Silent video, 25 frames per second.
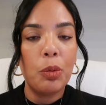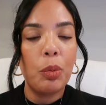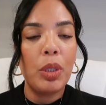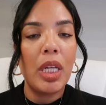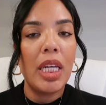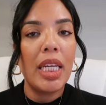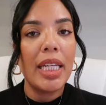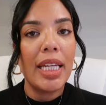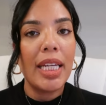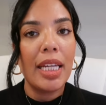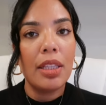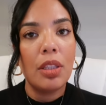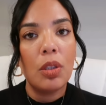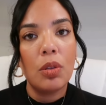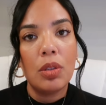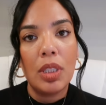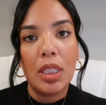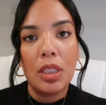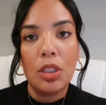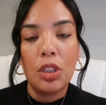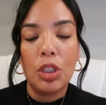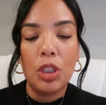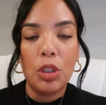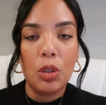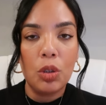and we need to get those
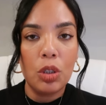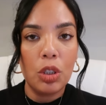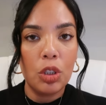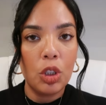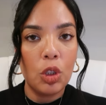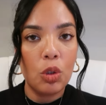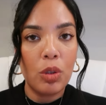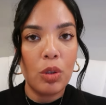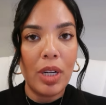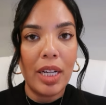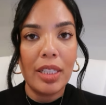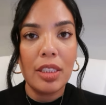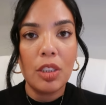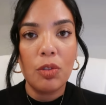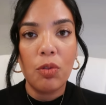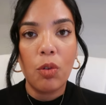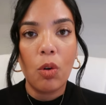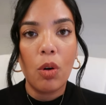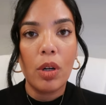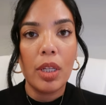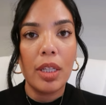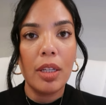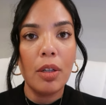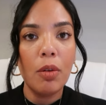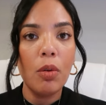into your trust
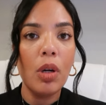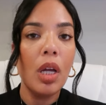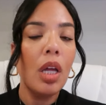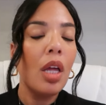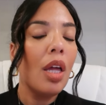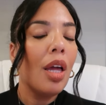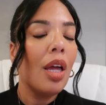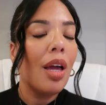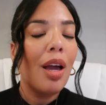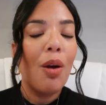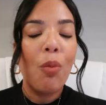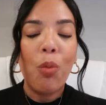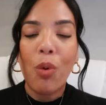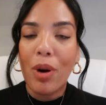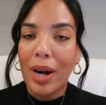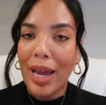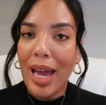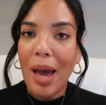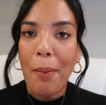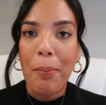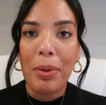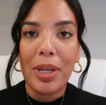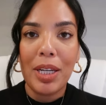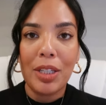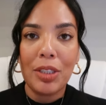for you, we're
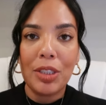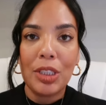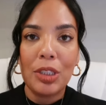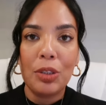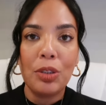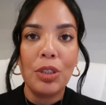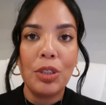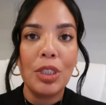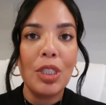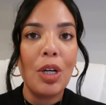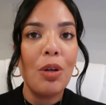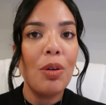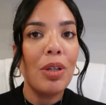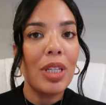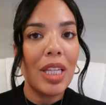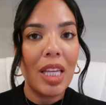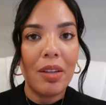happy to do so.